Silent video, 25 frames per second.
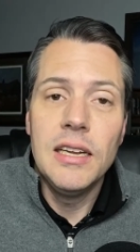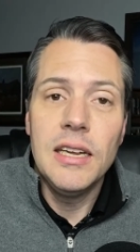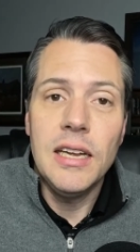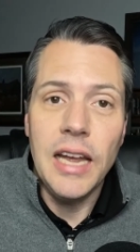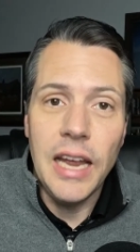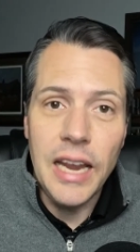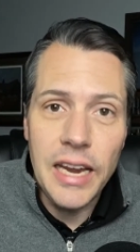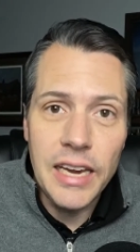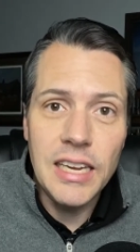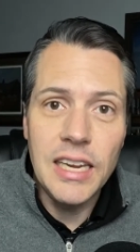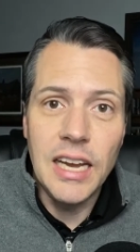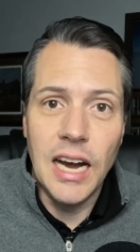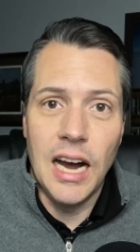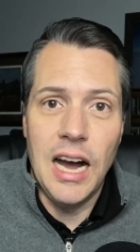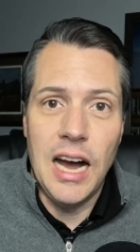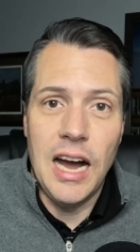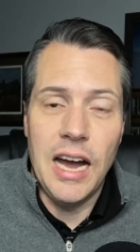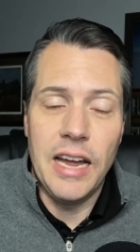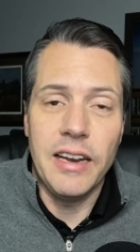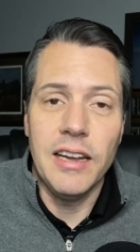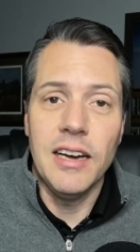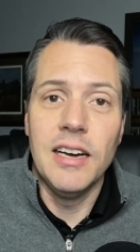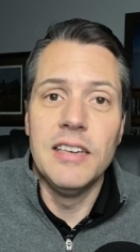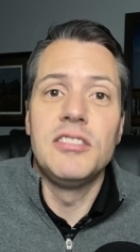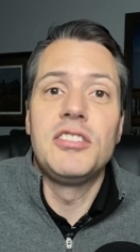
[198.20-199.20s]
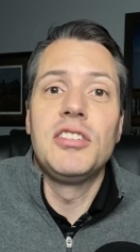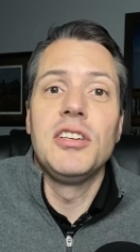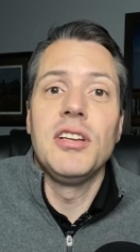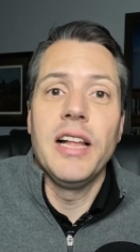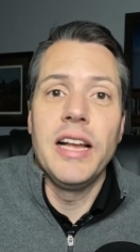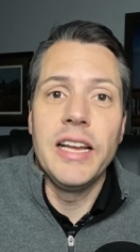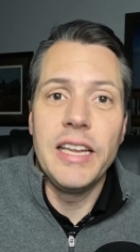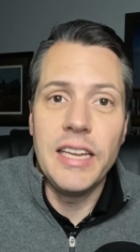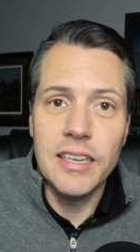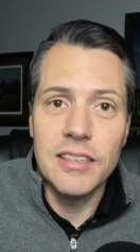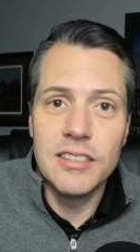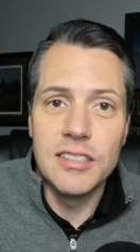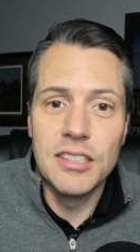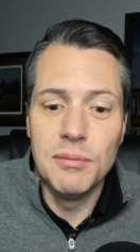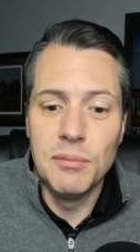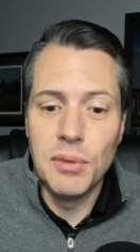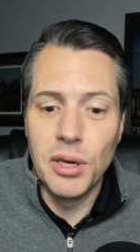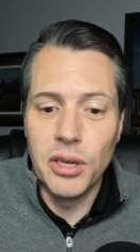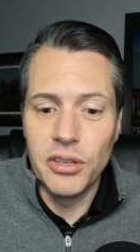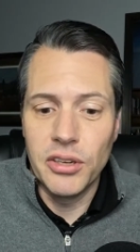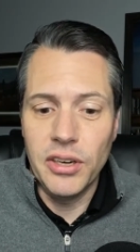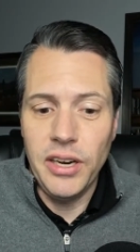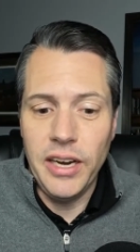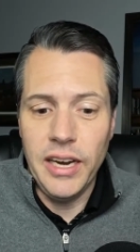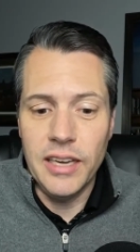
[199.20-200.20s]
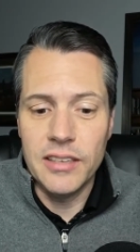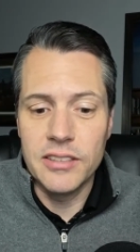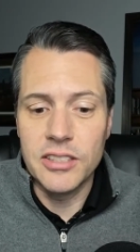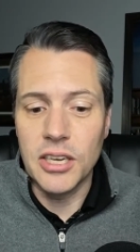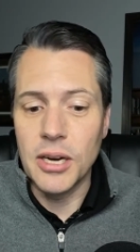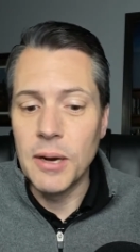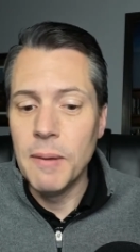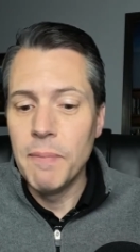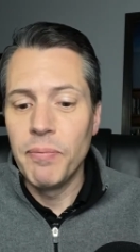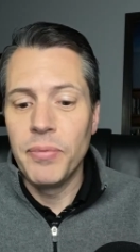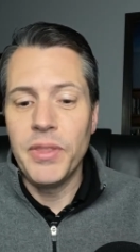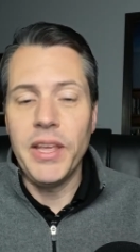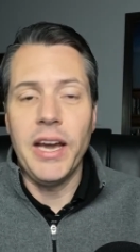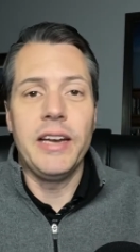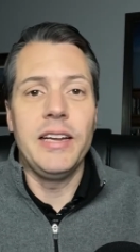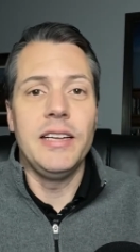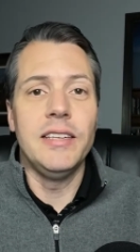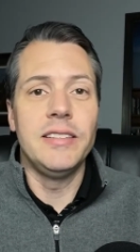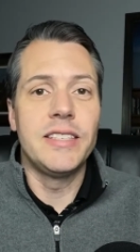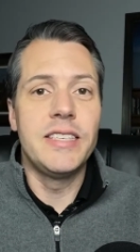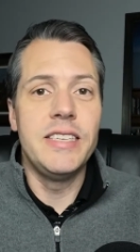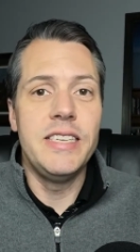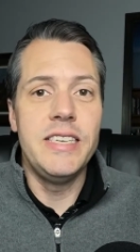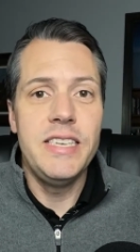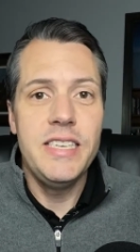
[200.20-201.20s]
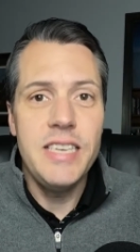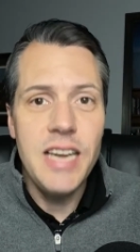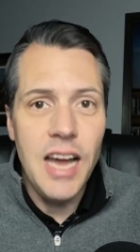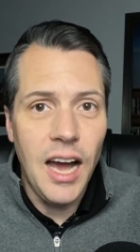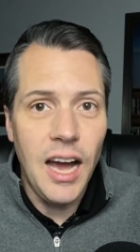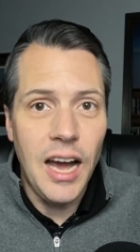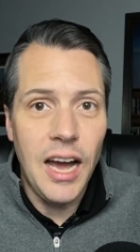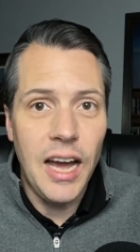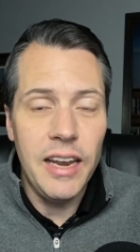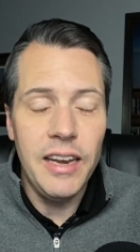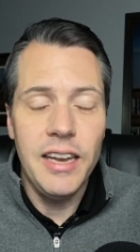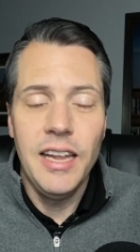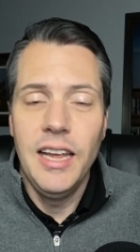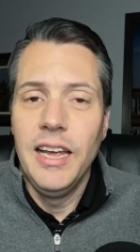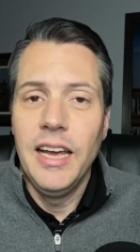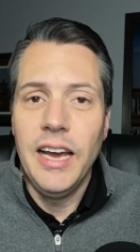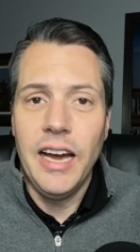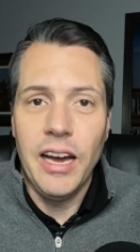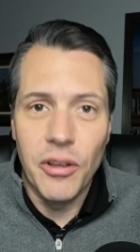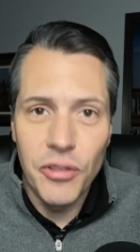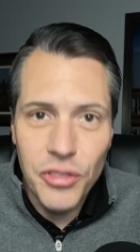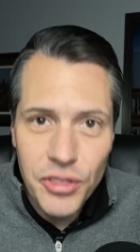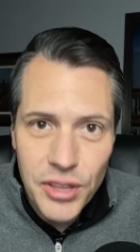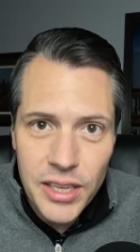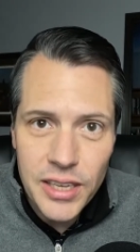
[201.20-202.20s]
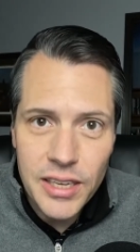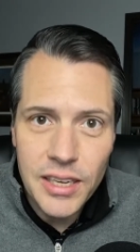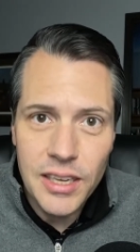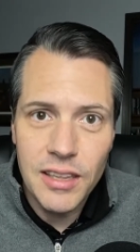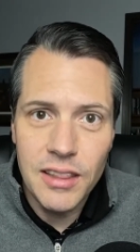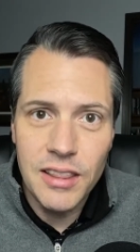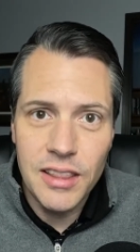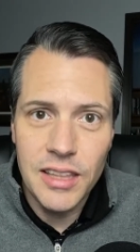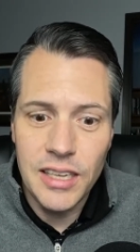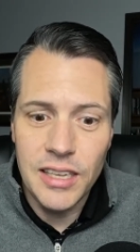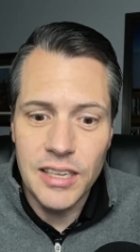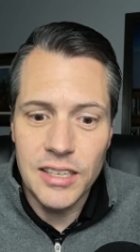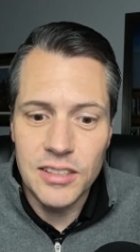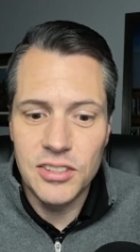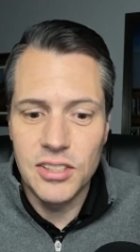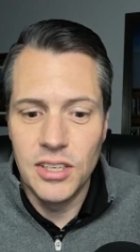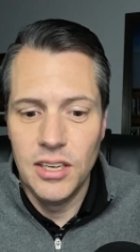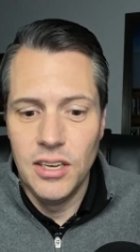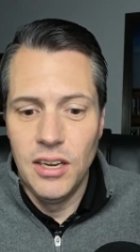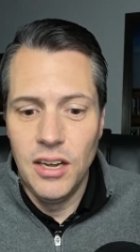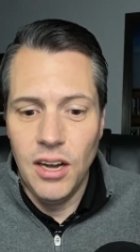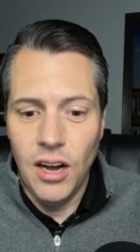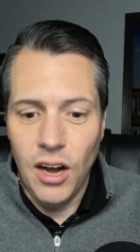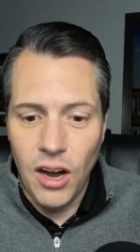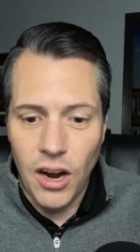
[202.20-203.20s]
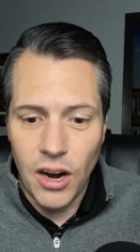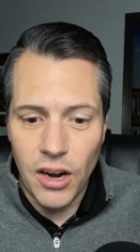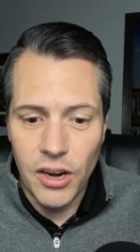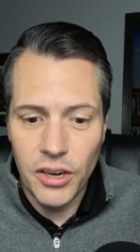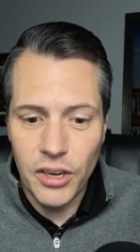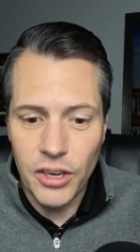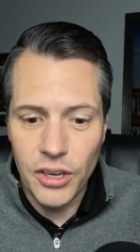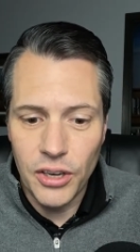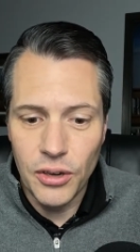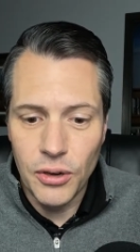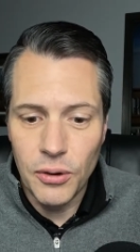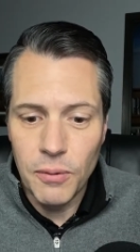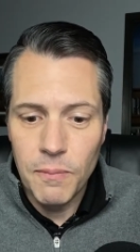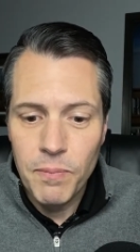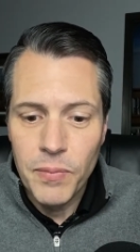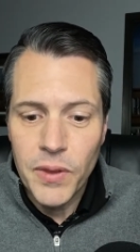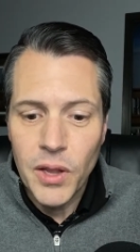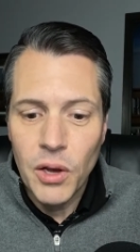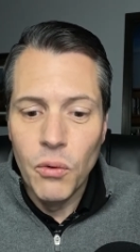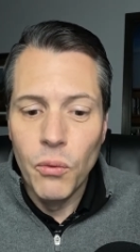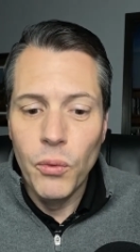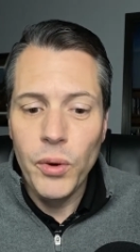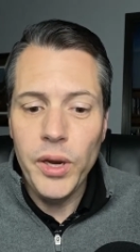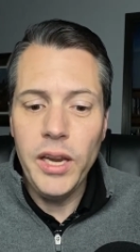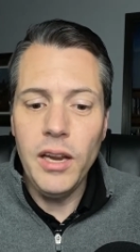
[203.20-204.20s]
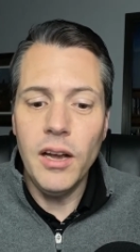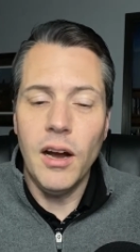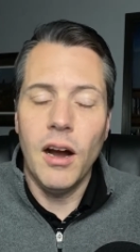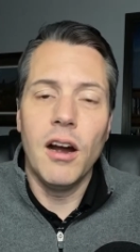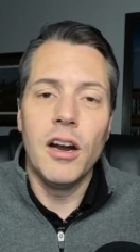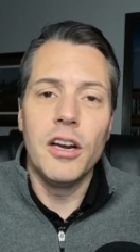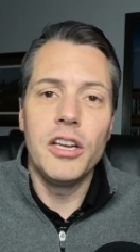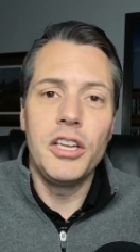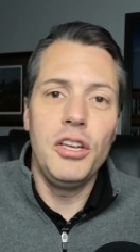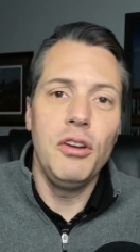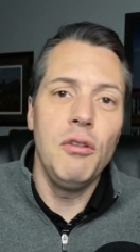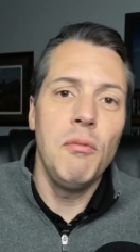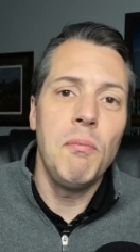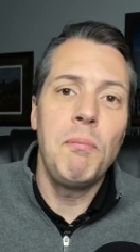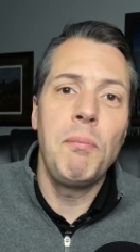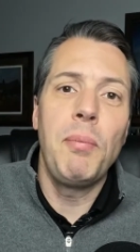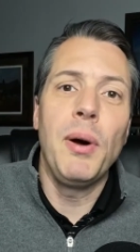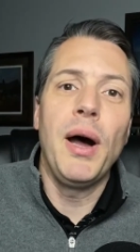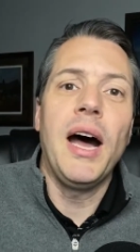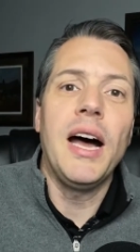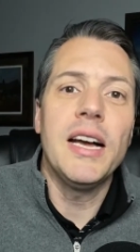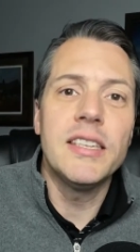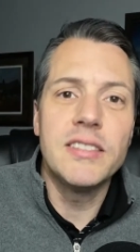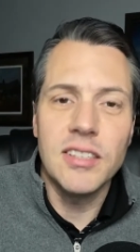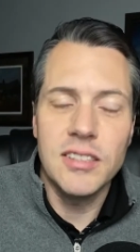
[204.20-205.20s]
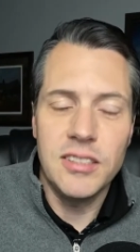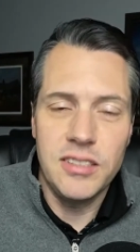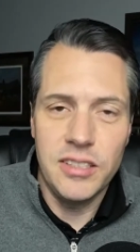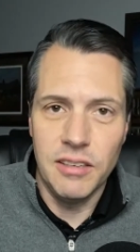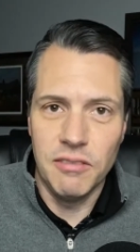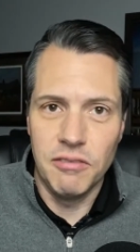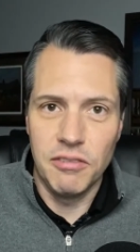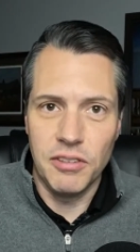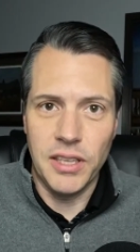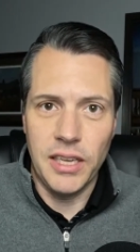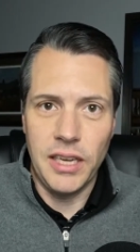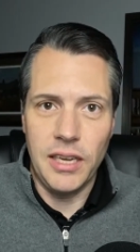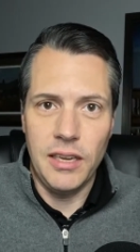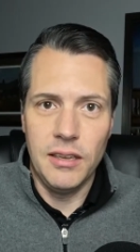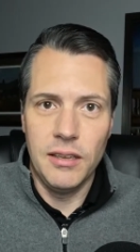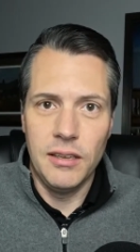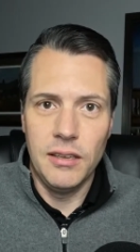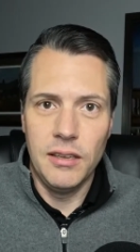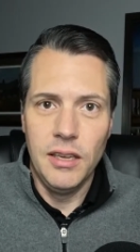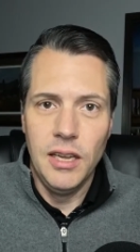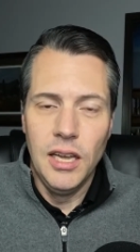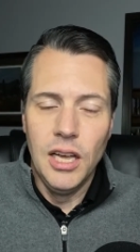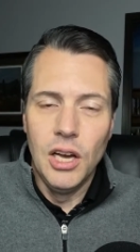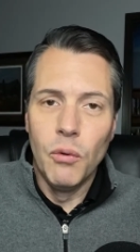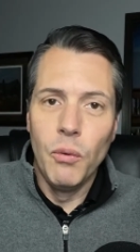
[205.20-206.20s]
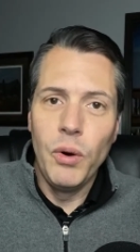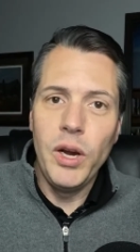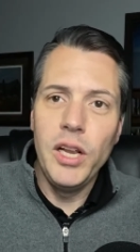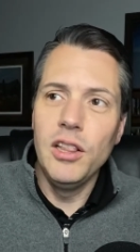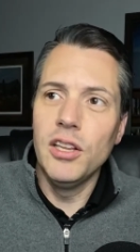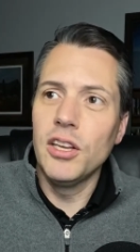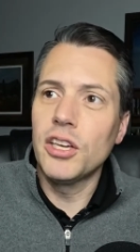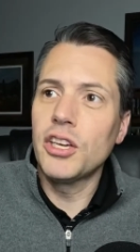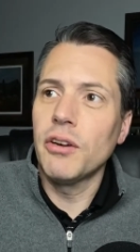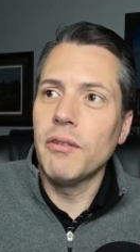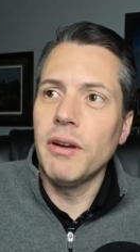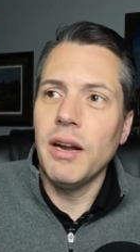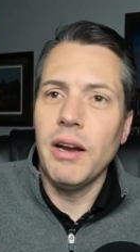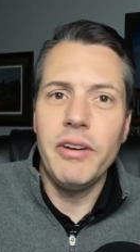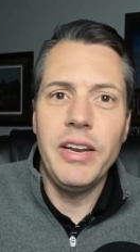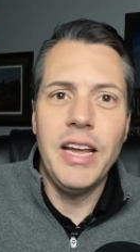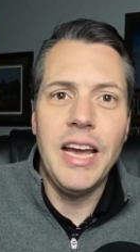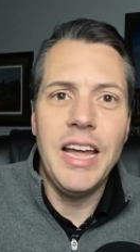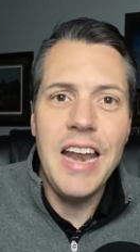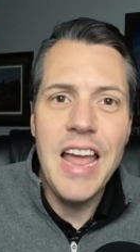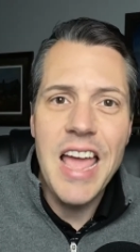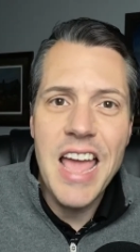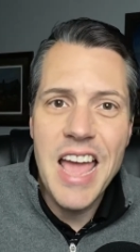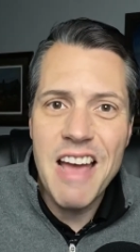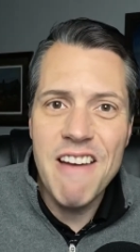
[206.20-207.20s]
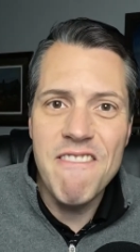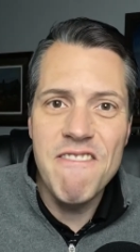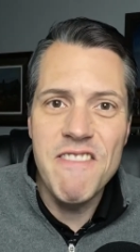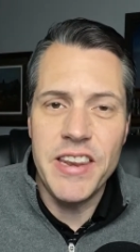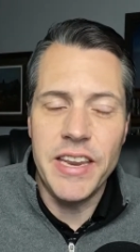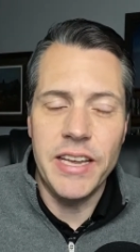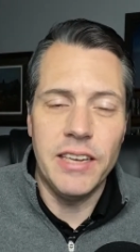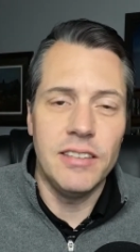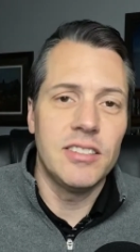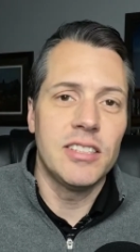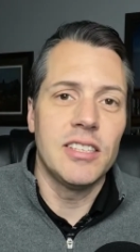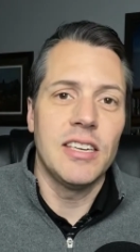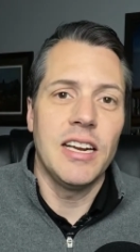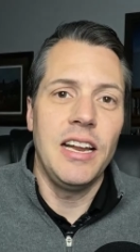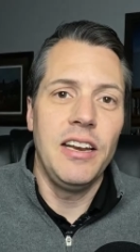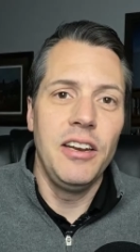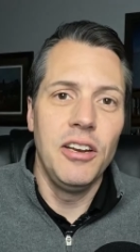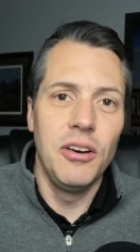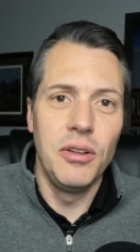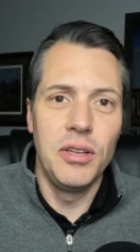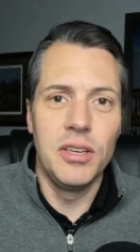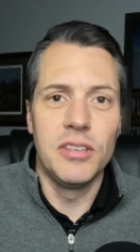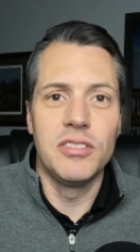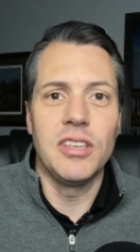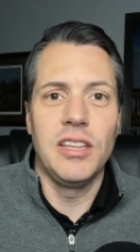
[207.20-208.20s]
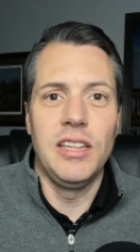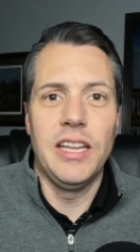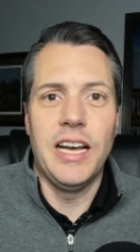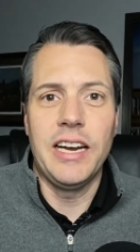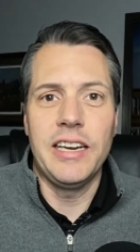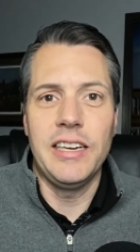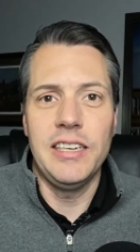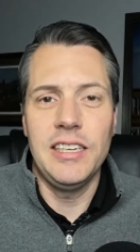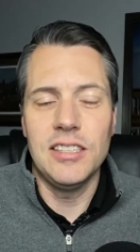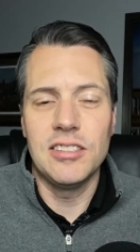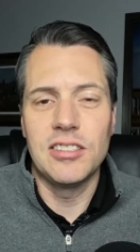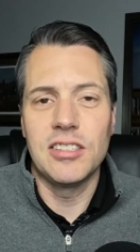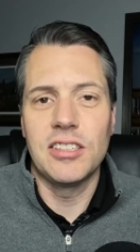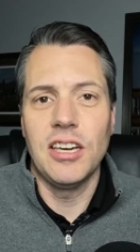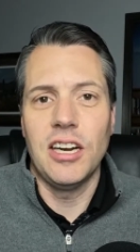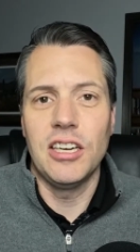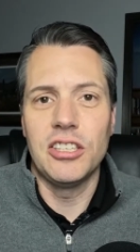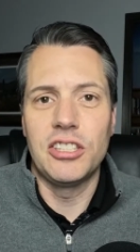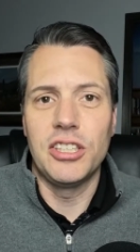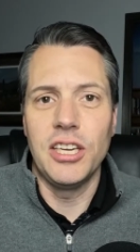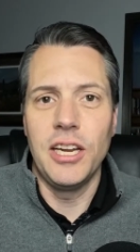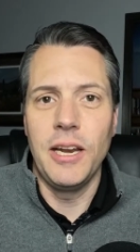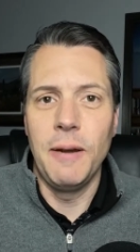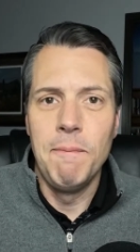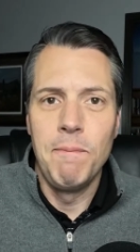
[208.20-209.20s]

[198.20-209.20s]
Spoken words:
a God until I get some other answer. That is not how thinking theists argue. We argue positively. We look around at evidence, and I know there's a lot of discussion,